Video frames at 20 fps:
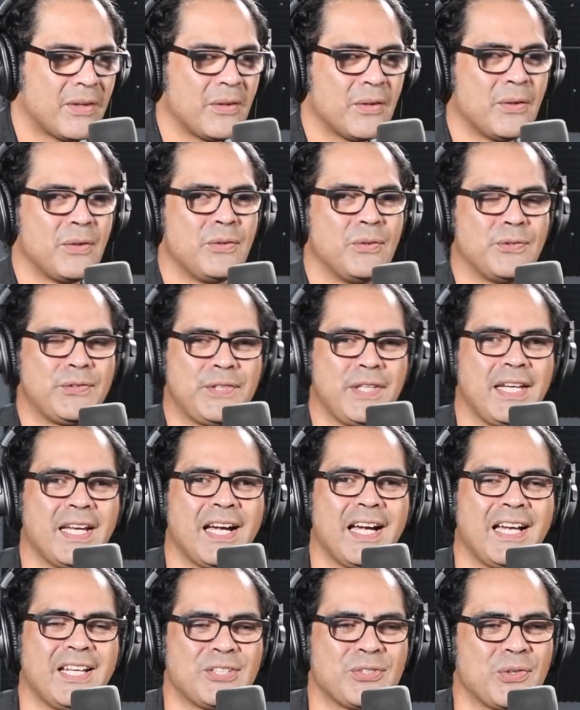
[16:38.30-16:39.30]
You see,
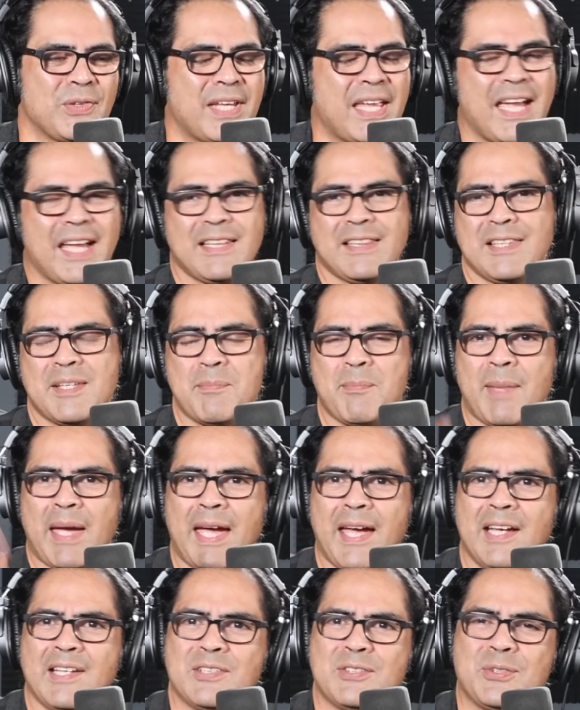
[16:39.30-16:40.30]
guys, you get the
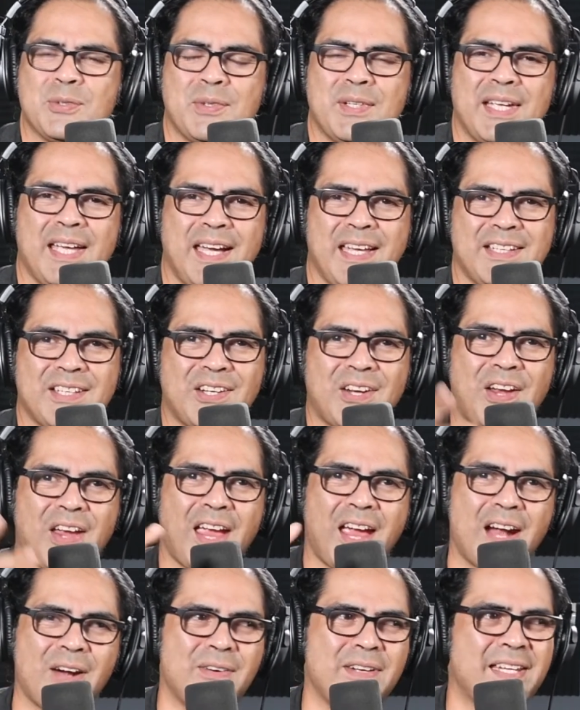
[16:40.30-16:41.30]
mask, you get a
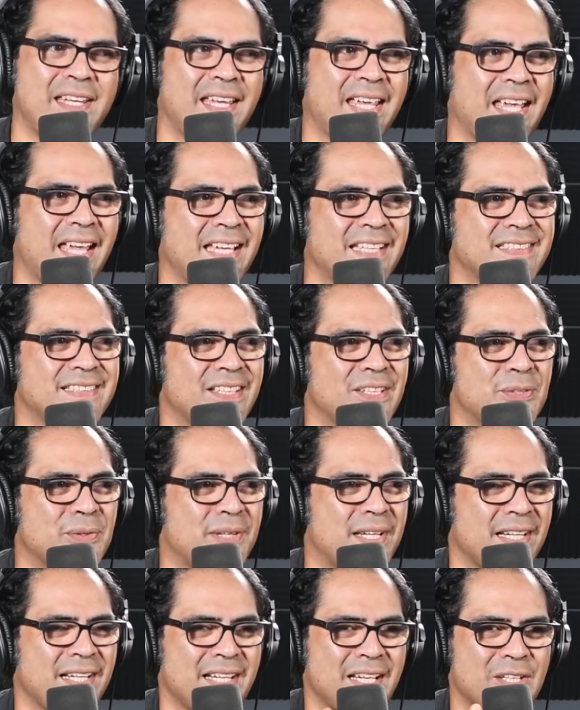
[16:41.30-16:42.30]
carrying case yeah. that you
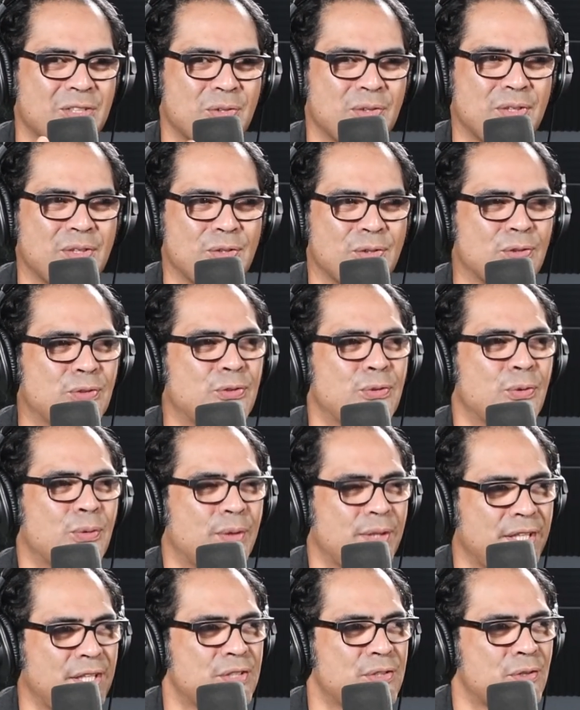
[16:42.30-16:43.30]
can actually use to
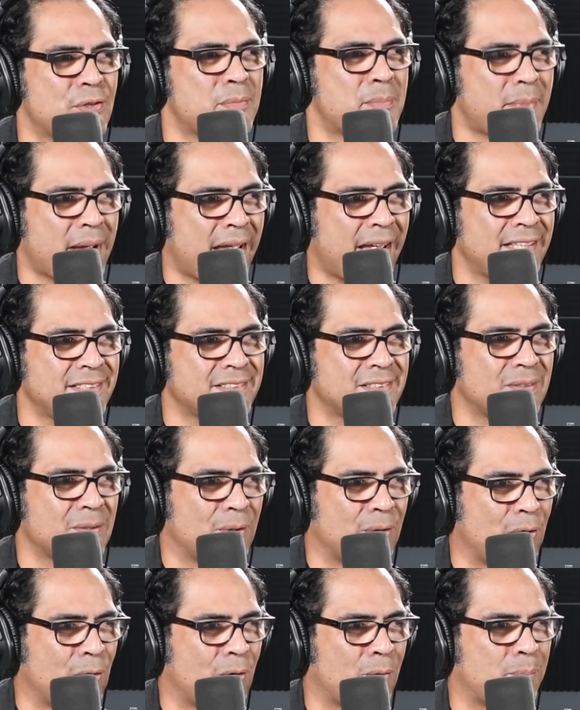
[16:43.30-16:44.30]
clean your mask yeah. or
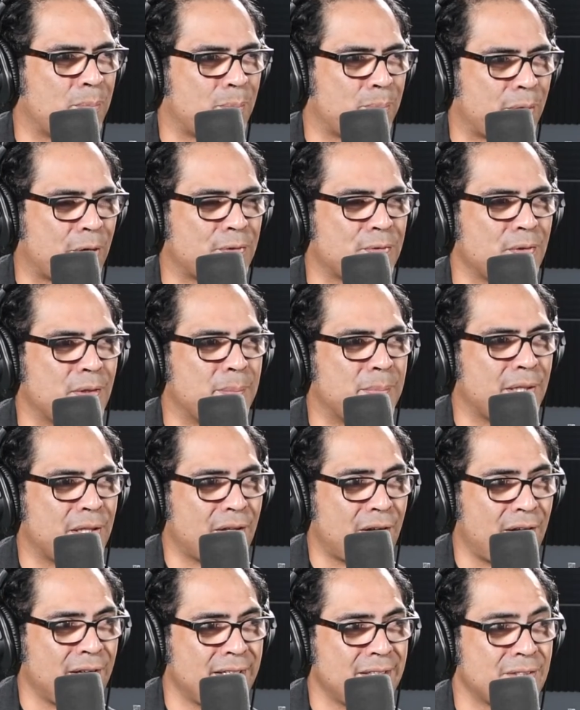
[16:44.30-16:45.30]
your personal
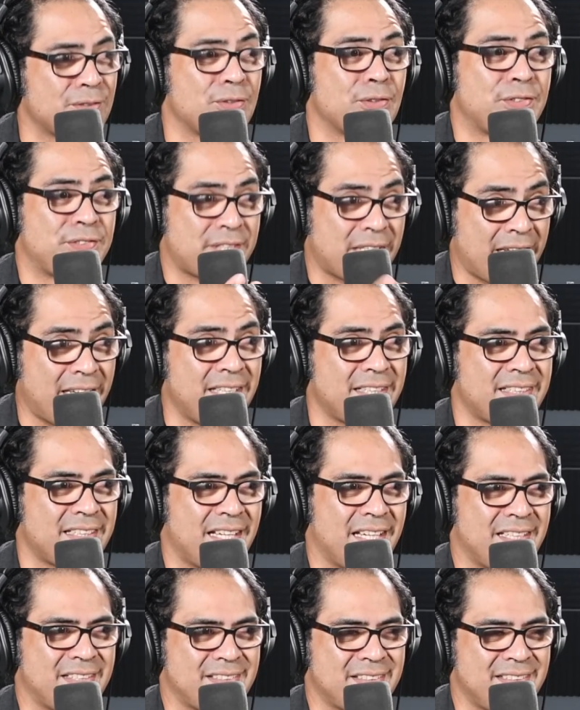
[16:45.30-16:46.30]
belongings. So yes. sanitize
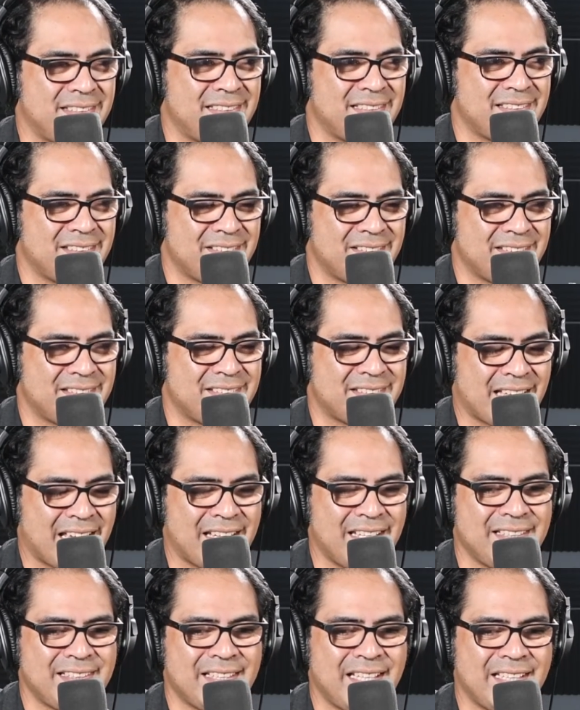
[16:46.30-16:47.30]
yeah, yeah, it. Yeah.
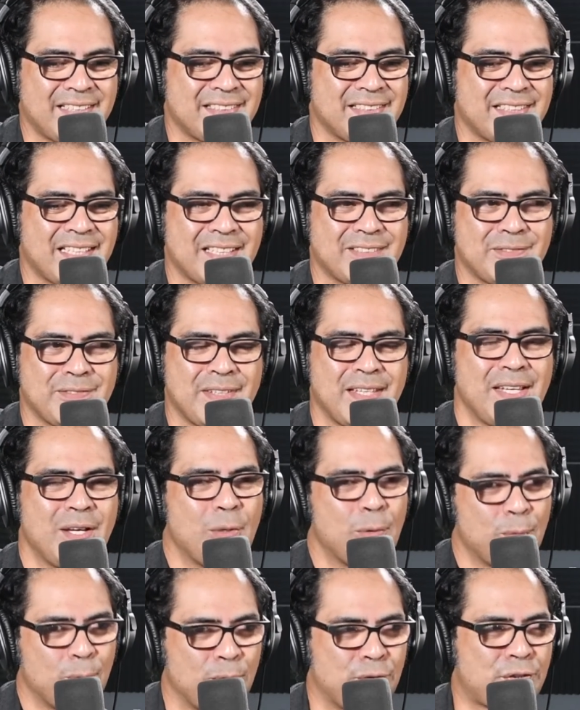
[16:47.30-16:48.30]
Sanitize it. That's
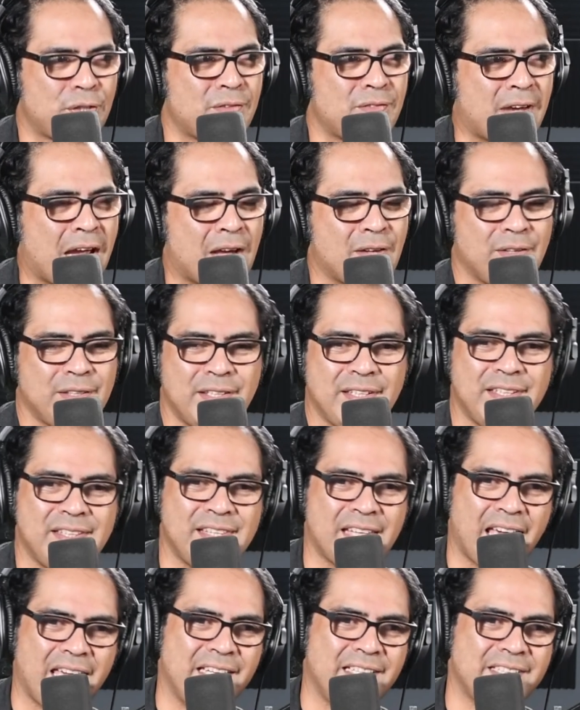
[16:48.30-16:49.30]
ultraviolet in
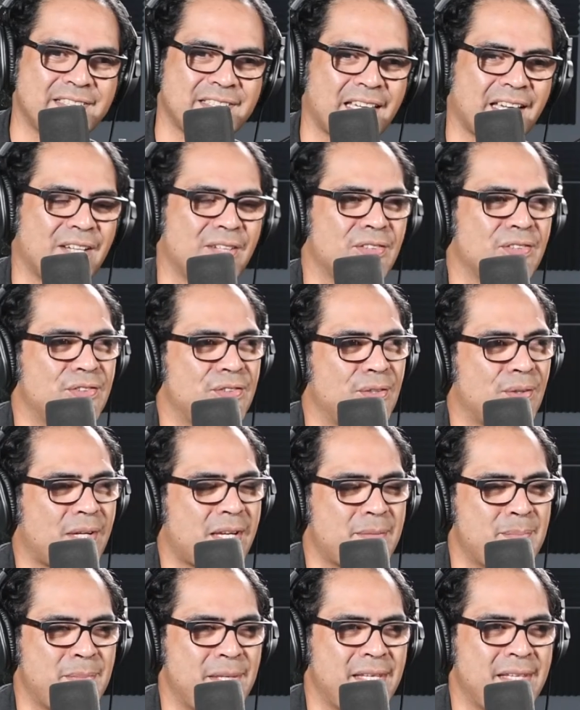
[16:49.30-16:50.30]
ninety seconds. Yeah. You
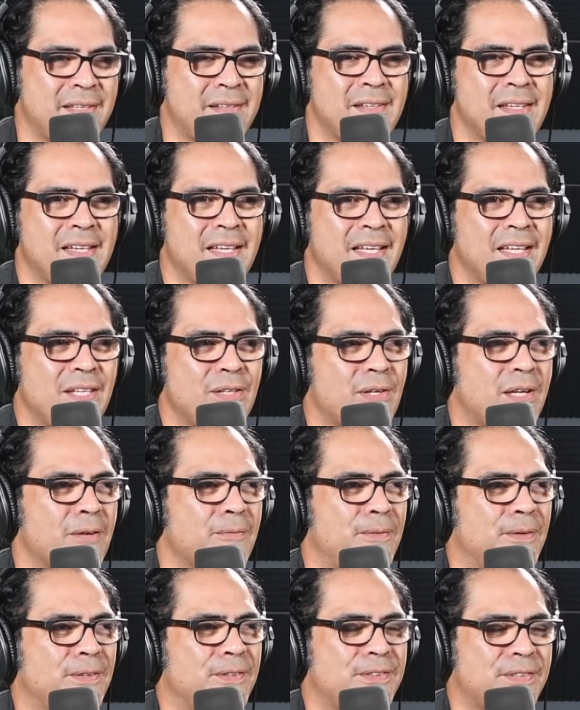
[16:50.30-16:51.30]
can be, you can
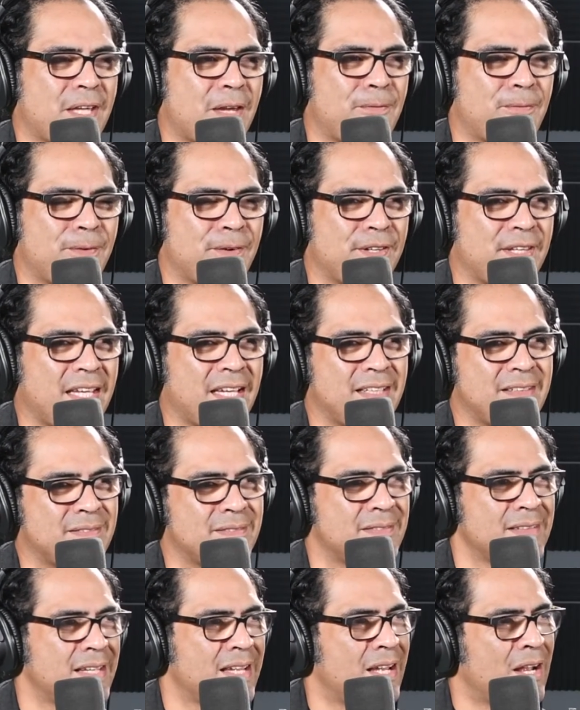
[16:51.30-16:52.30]
feel safer
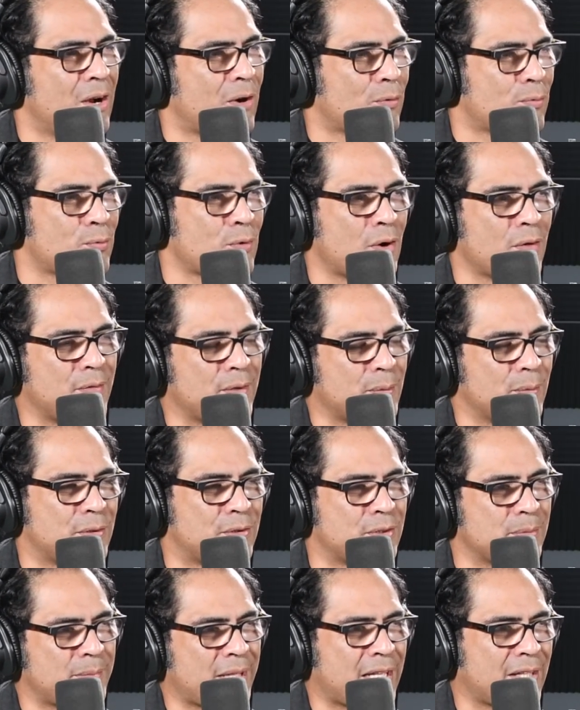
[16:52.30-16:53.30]
than rubbing with
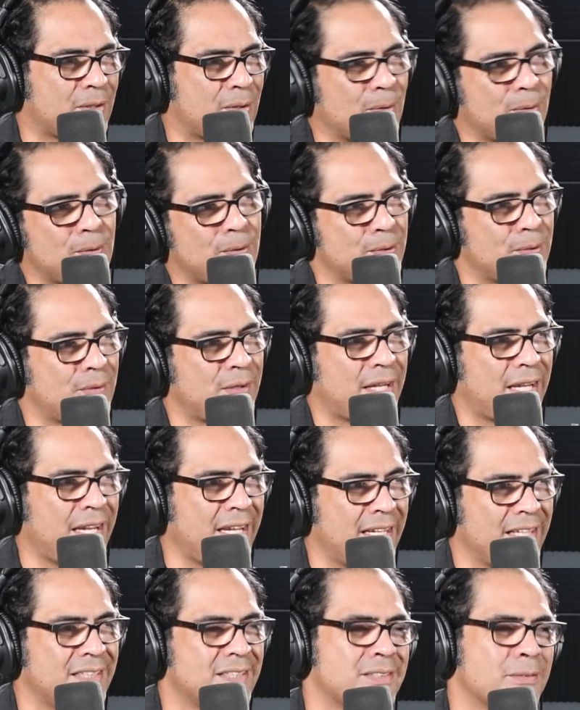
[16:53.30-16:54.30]
some alcohol your
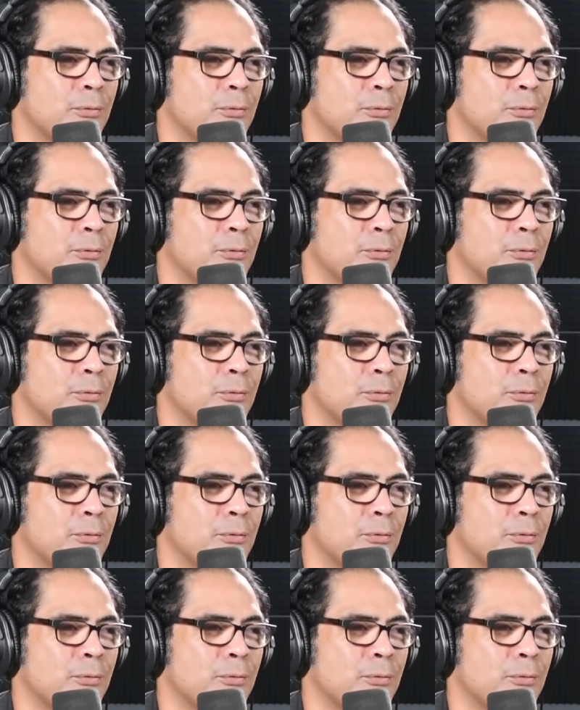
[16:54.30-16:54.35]
hands.